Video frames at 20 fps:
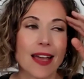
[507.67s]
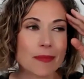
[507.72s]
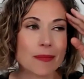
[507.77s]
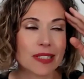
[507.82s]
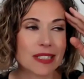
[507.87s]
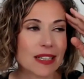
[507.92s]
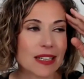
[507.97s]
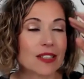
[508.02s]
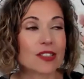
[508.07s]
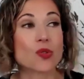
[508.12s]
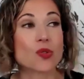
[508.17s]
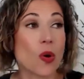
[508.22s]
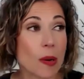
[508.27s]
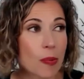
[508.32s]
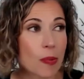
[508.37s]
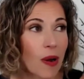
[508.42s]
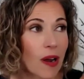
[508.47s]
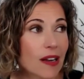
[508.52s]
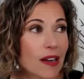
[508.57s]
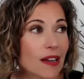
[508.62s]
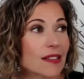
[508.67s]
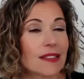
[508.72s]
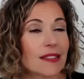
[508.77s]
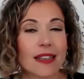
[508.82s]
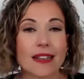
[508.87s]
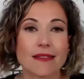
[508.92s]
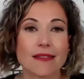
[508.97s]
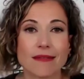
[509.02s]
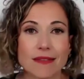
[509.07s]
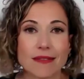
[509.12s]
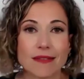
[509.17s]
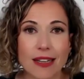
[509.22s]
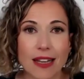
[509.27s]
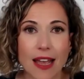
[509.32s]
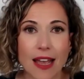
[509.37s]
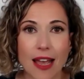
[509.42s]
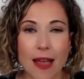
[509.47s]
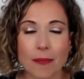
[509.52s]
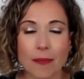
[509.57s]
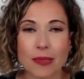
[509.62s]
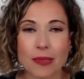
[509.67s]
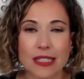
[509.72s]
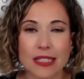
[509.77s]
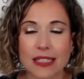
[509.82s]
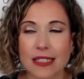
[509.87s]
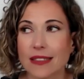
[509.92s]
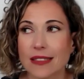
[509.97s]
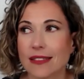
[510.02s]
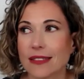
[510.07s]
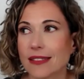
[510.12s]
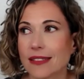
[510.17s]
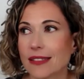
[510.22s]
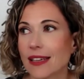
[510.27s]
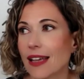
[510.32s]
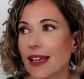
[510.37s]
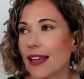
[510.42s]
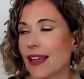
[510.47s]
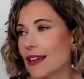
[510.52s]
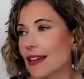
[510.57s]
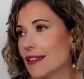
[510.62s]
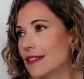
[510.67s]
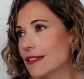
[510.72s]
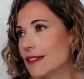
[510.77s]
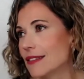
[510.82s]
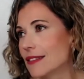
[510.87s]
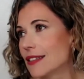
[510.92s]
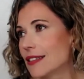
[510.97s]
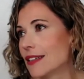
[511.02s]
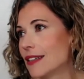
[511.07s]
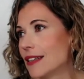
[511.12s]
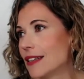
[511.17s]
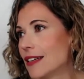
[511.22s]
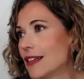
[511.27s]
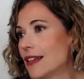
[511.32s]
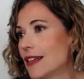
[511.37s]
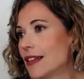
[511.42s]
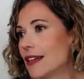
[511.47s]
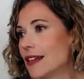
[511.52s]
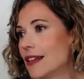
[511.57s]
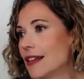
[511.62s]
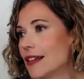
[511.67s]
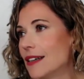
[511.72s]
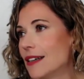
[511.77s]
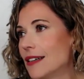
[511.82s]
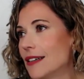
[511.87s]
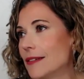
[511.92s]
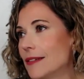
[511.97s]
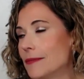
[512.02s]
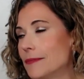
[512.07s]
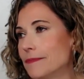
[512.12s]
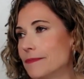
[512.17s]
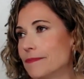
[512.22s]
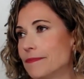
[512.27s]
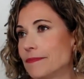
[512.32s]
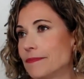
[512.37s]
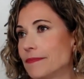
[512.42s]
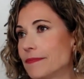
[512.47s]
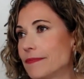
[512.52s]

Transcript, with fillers: hemp se- soy products and hemp seeds and um,